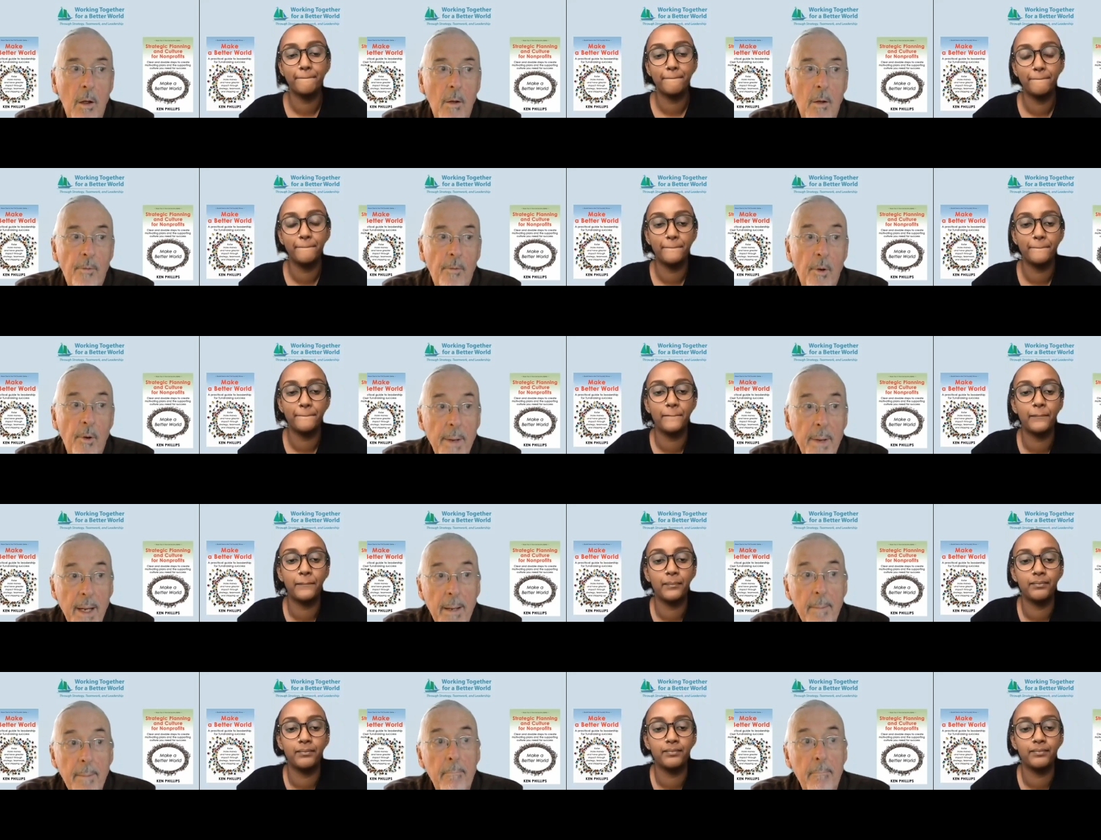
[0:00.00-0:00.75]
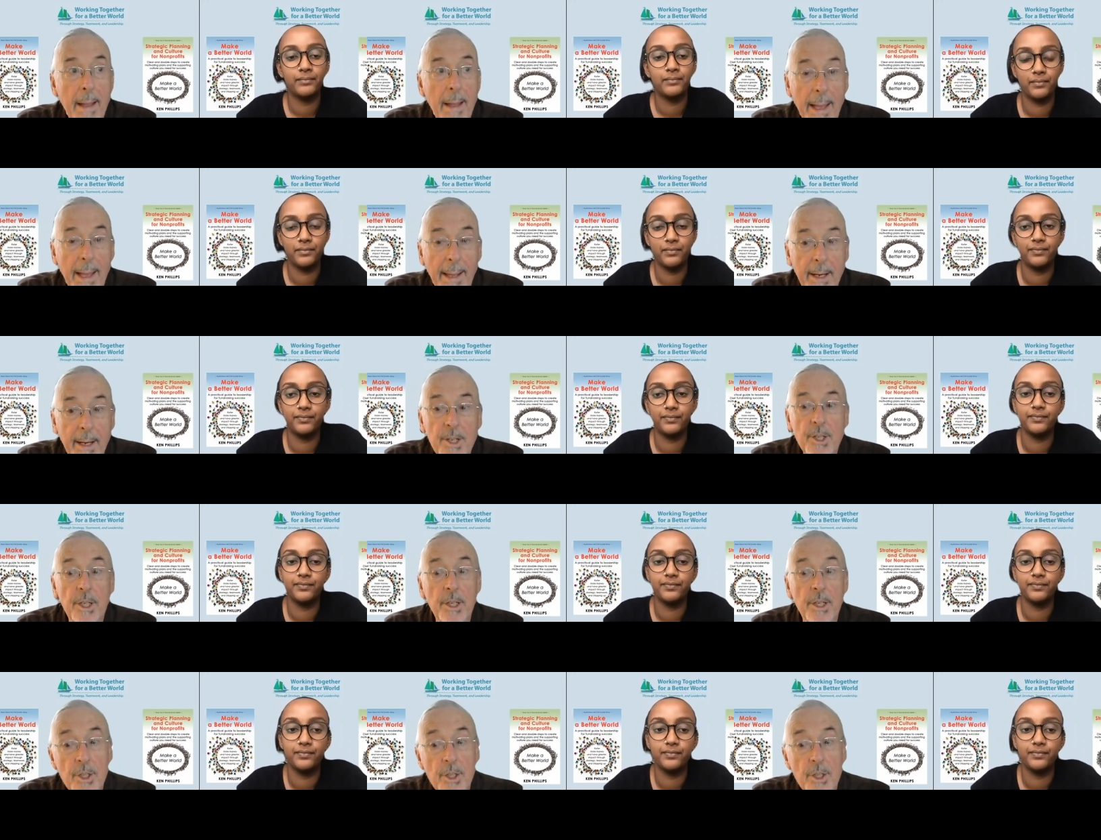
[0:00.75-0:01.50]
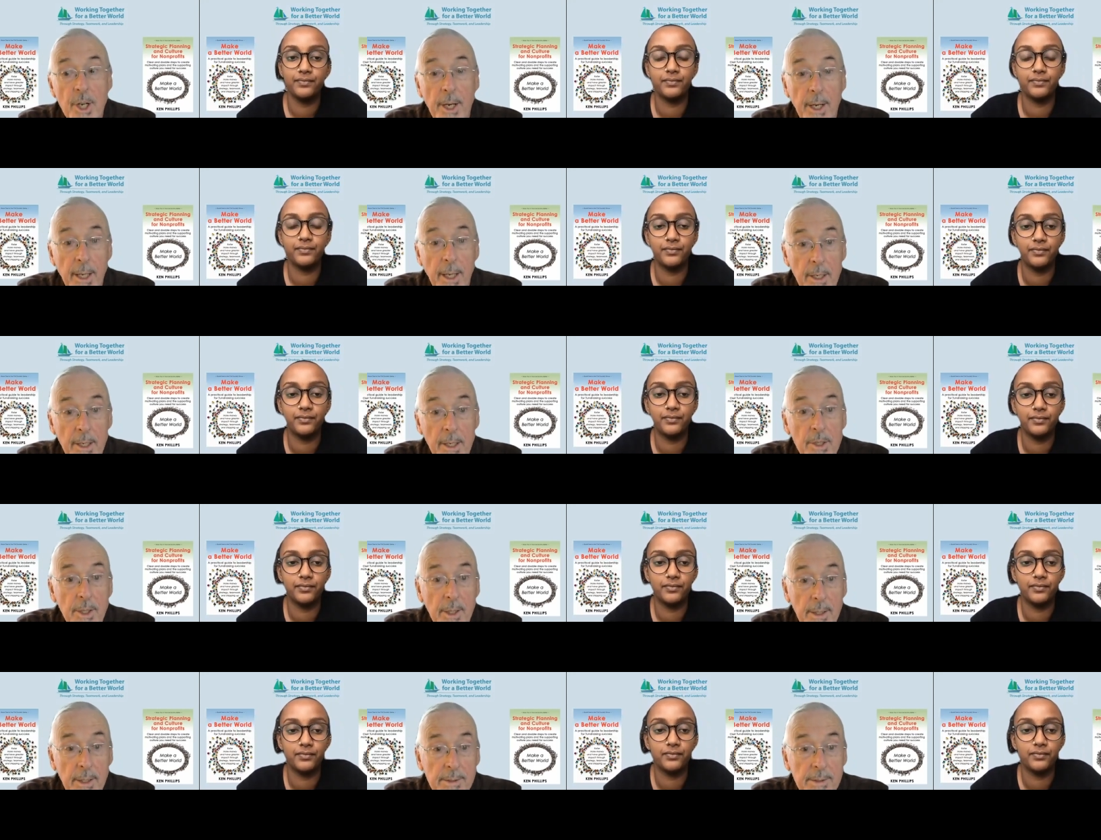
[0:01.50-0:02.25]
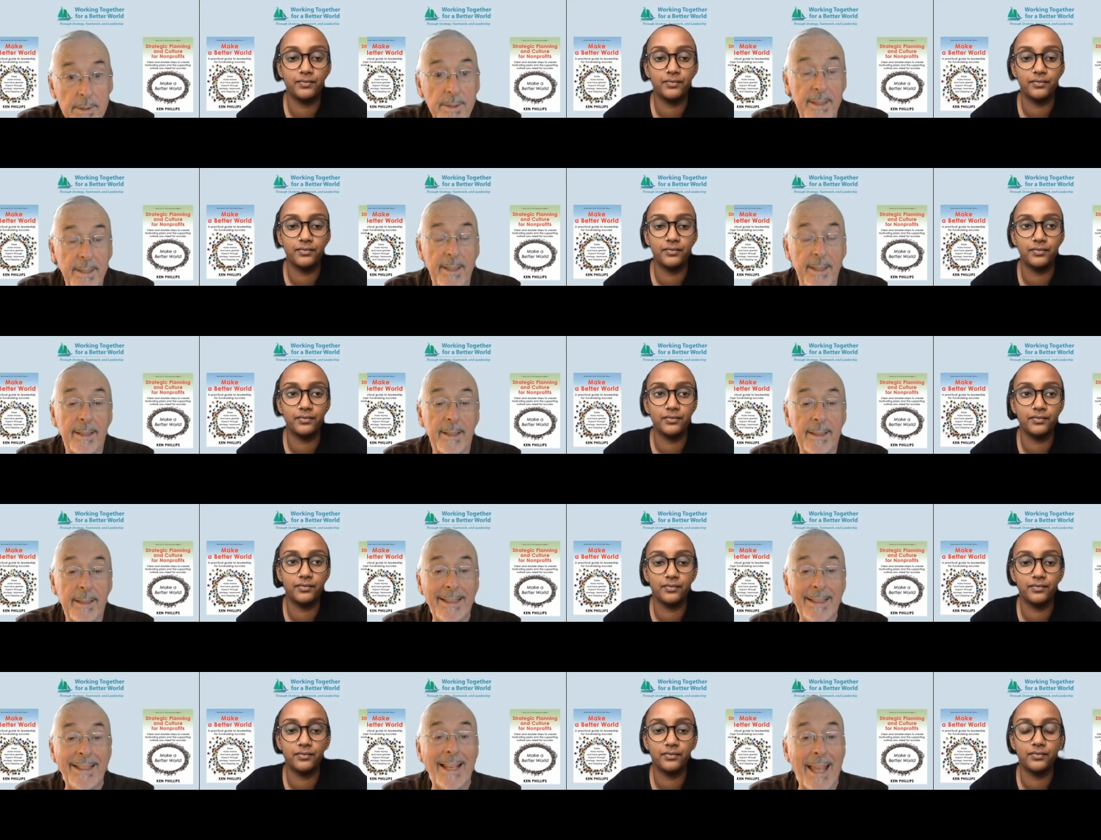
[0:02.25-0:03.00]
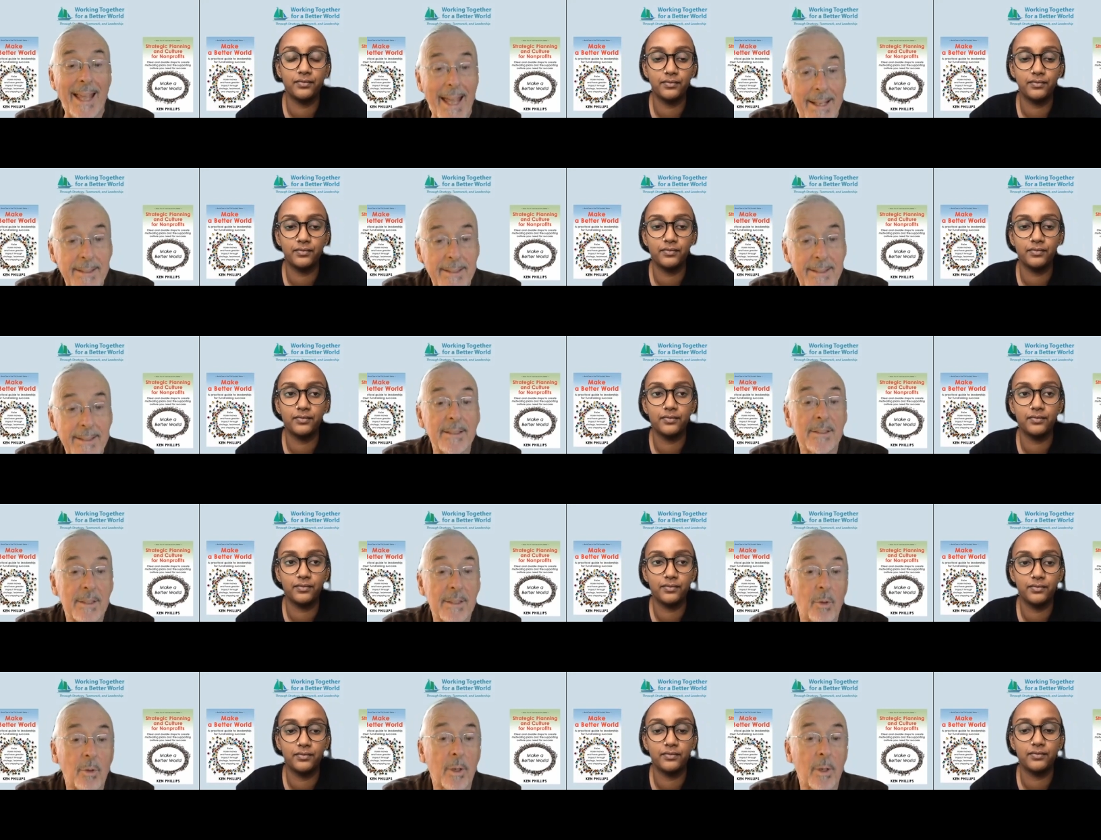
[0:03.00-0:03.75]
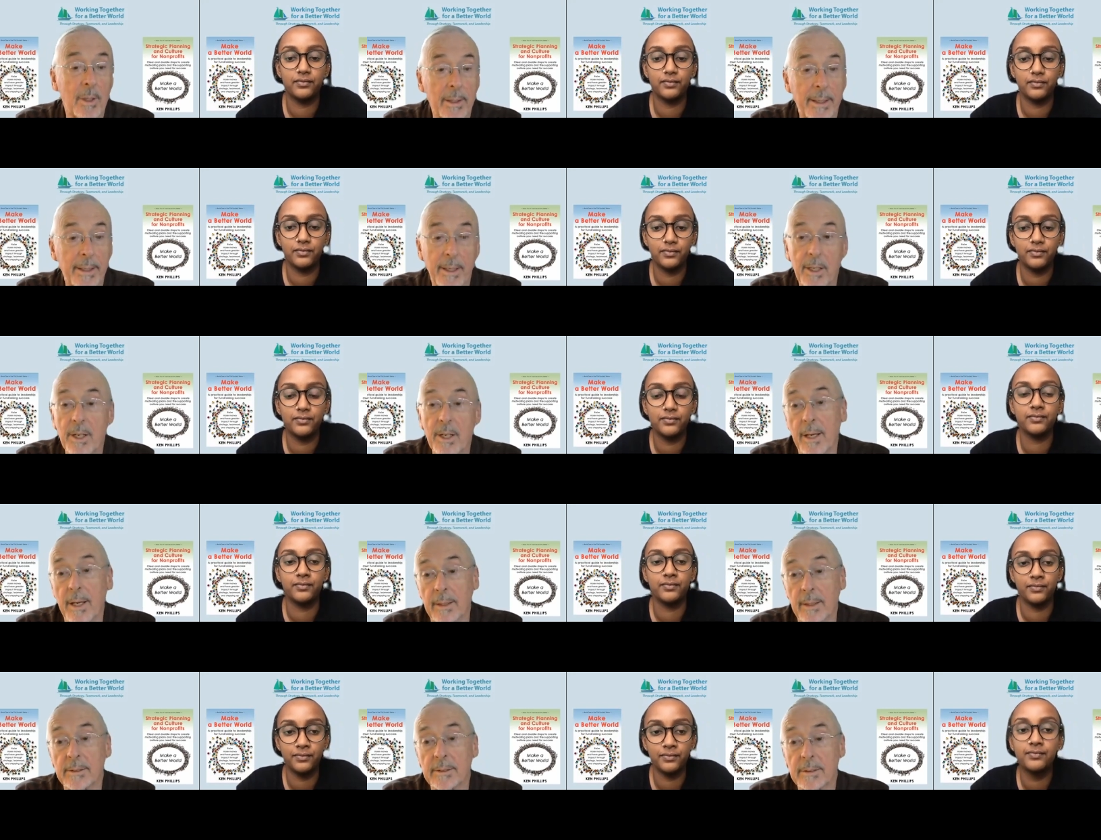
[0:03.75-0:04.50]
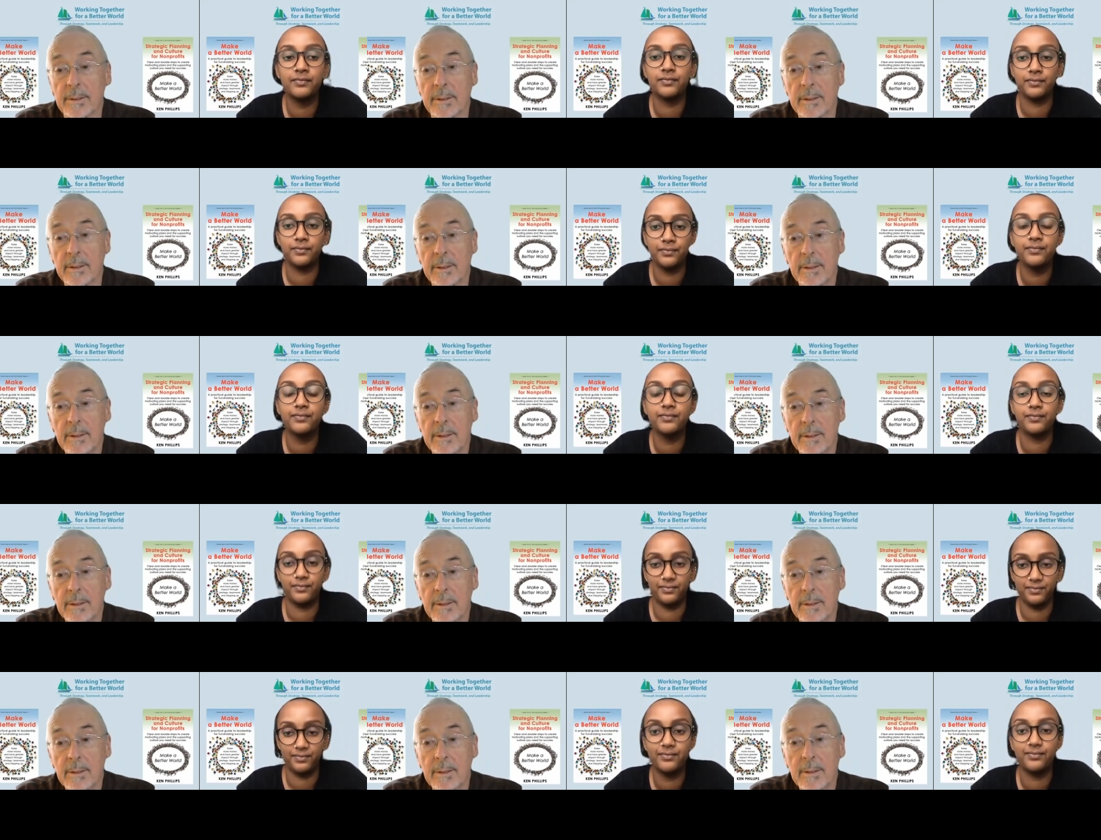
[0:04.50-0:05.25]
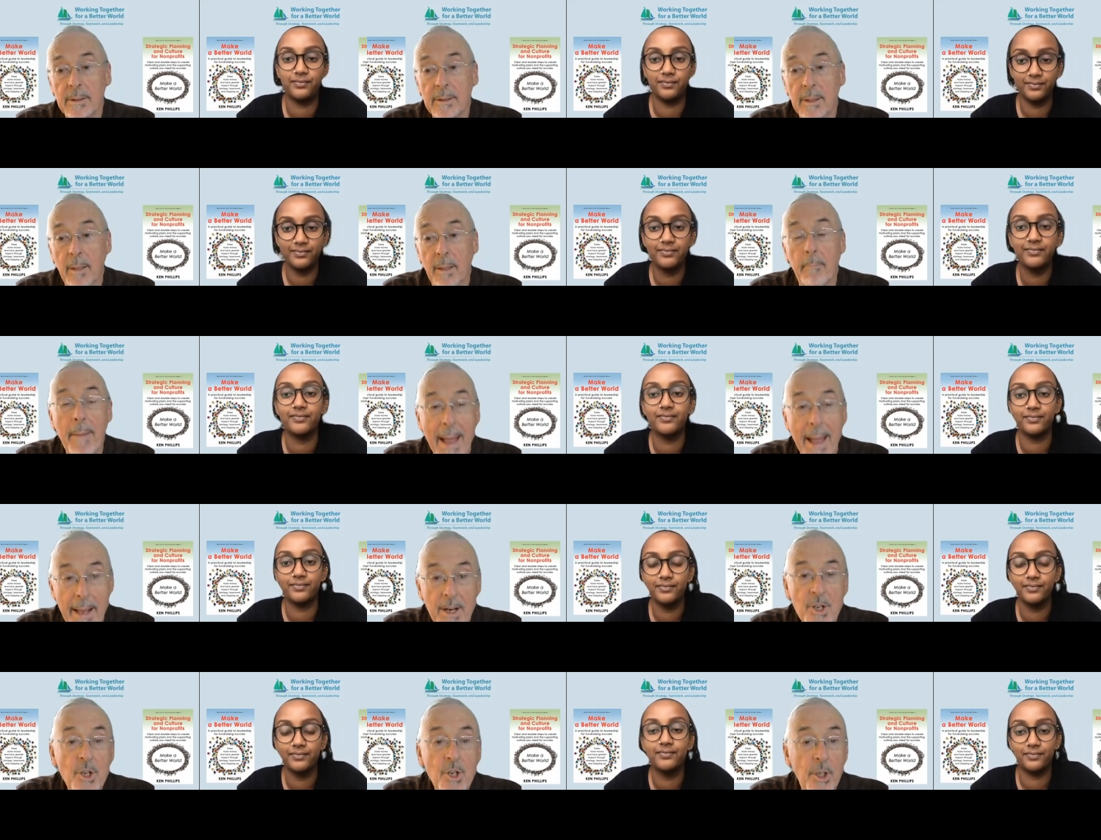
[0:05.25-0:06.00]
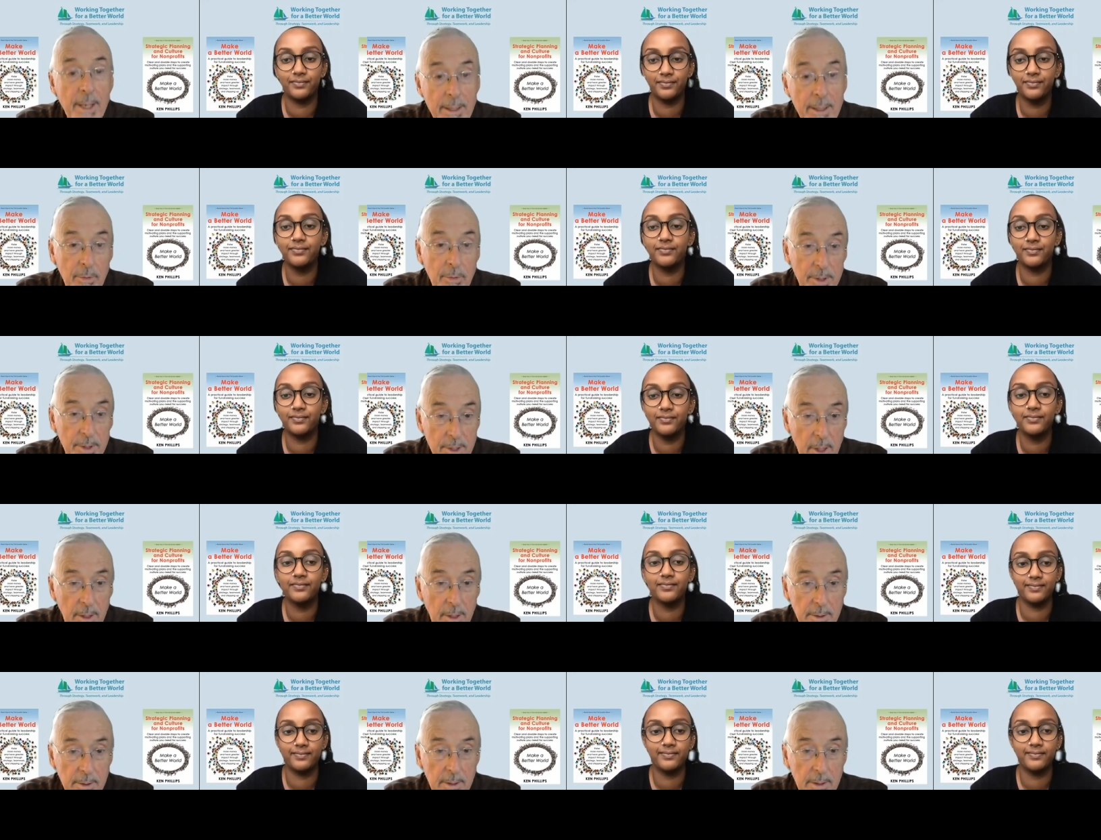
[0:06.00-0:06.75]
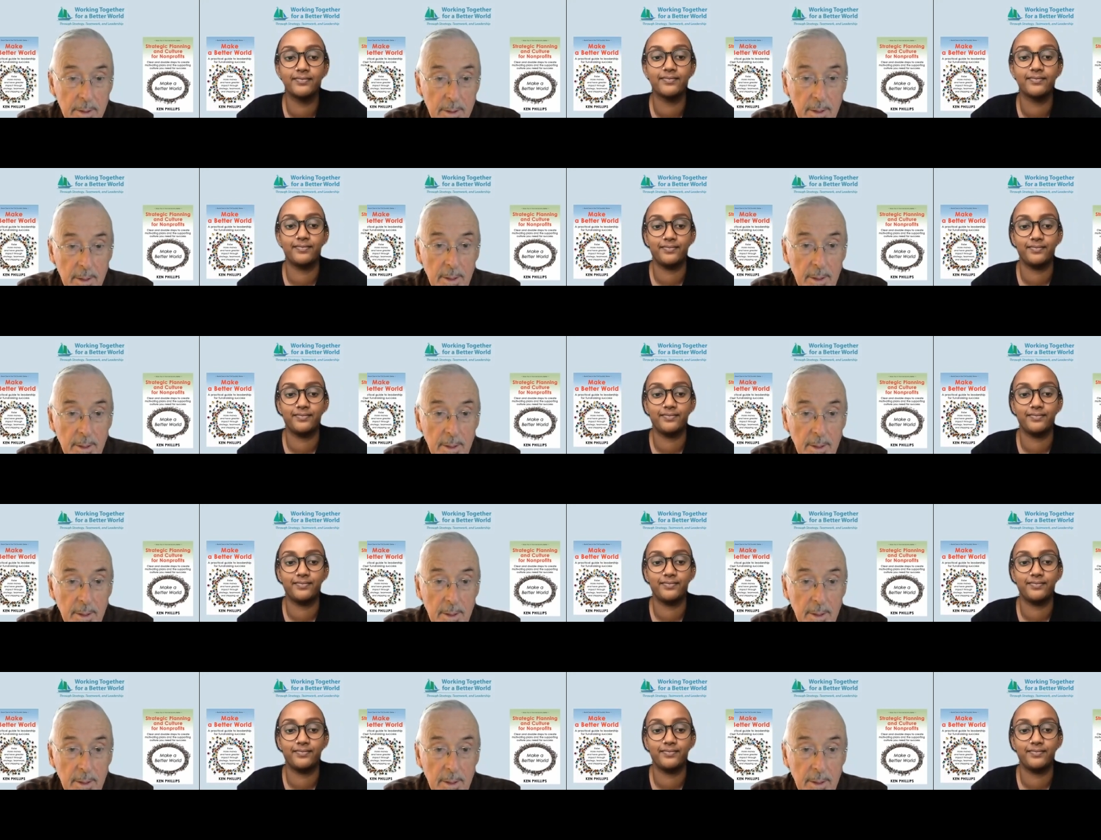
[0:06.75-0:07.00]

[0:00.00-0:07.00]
Speaker 1: For me, managing change is the essence of what a leader does. A manager gets results.